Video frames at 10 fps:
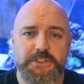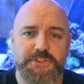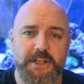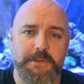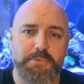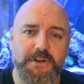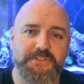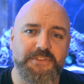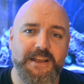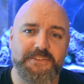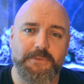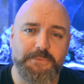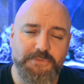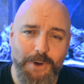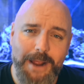gently press that
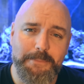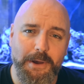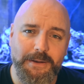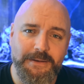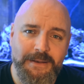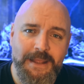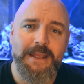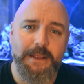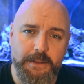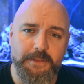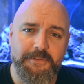subscribe button in the